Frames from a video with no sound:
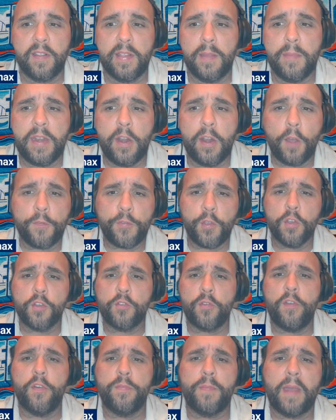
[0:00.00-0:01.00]
Let me know if you
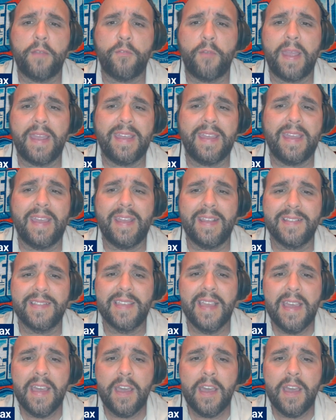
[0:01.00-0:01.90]
agree with my rankings.